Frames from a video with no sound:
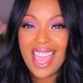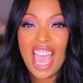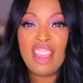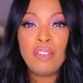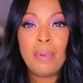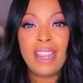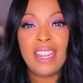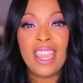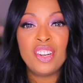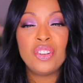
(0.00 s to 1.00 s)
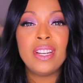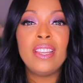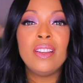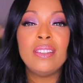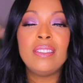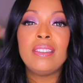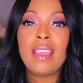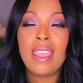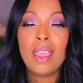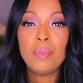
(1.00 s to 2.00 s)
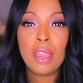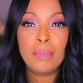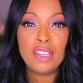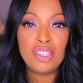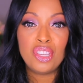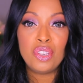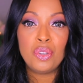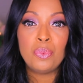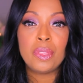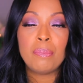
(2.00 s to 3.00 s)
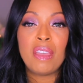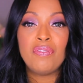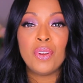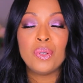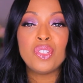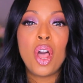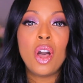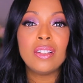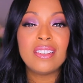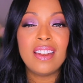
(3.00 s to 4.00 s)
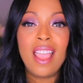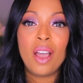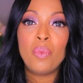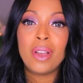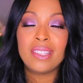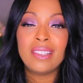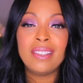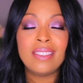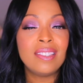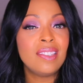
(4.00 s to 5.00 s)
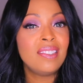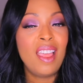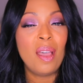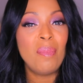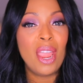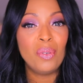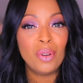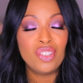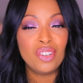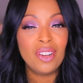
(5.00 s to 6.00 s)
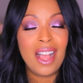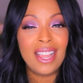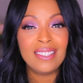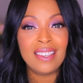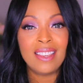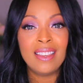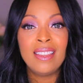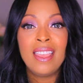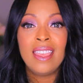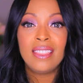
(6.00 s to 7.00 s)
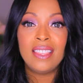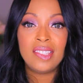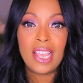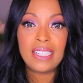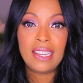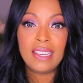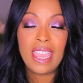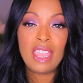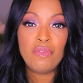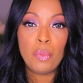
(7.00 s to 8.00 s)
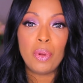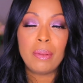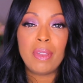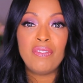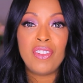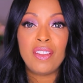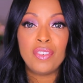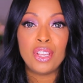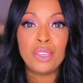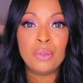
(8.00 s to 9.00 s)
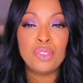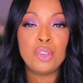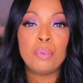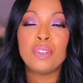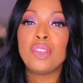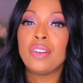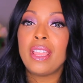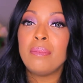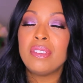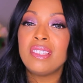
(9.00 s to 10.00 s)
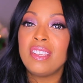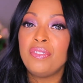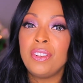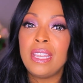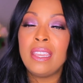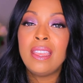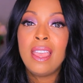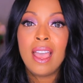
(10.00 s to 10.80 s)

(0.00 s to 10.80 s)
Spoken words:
Hi everybody, Adrienne here, and today I'm coming to you with my first hauled it. How was it? This is not my original idea. This idea came from one of my favorite YouTubers. Her name is Tiffany.